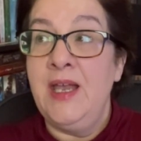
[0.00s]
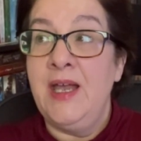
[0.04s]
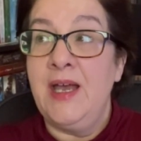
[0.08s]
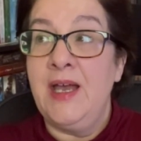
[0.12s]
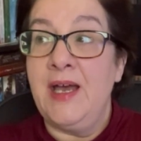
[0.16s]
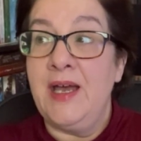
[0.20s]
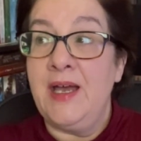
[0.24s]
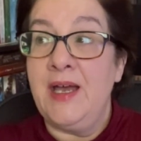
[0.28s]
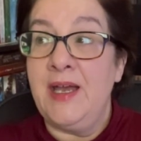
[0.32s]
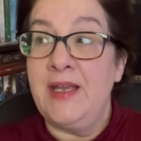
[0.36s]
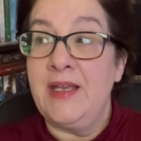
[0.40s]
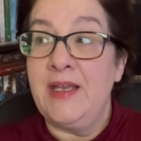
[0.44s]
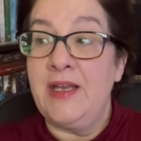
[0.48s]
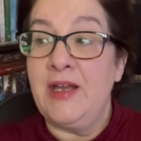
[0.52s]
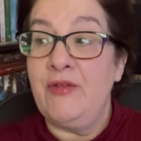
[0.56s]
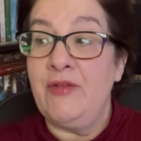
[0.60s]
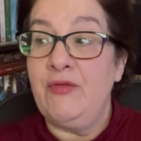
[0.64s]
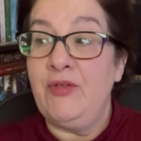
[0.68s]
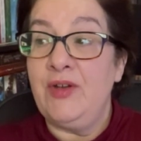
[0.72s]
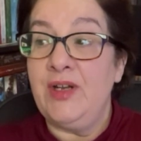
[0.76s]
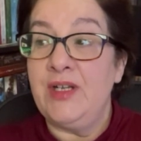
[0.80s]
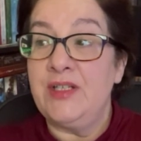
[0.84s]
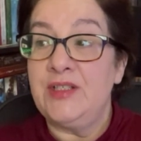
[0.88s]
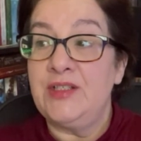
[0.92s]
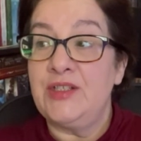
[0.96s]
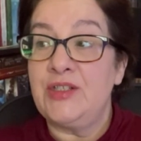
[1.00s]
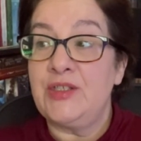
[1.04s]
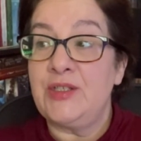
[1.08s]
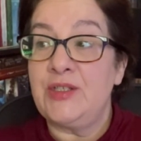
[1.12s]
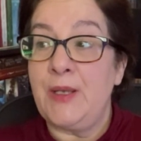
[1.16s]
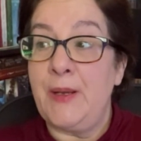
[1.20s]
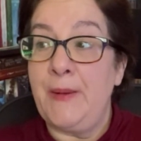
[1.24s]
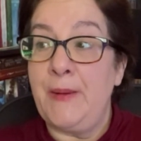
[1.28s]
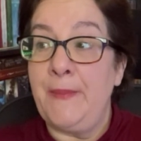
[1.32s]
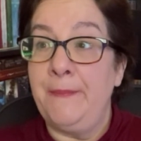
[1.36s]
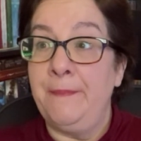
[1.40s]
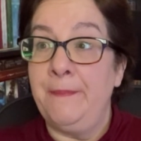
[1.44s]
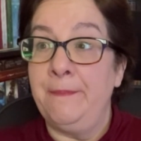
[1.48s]
I have had
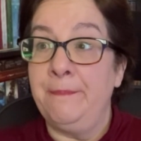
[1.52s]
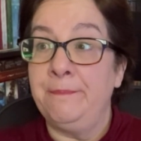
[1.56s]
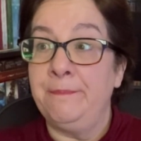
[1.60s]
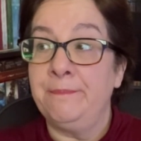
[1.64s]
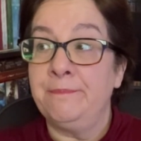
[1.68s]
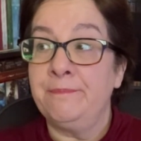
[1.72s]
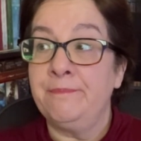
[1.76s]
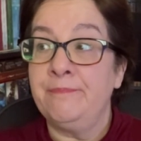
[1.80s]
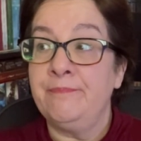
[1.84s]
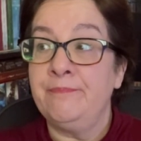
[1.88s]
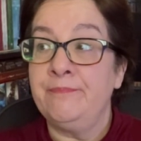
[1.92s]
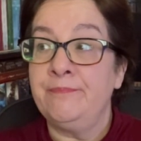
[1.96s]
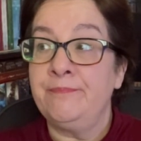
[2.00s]
some